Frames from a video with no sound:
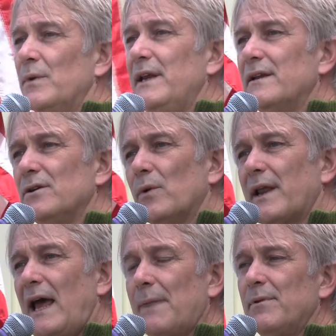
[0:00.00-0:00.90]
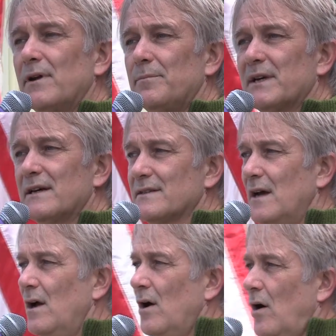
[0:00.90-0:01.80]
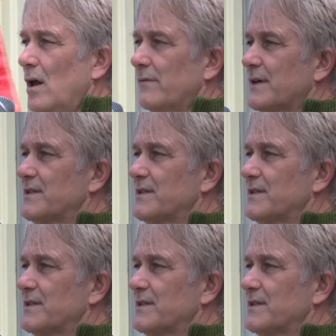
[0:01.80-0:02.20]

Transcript: We need to know what happened there, because all of our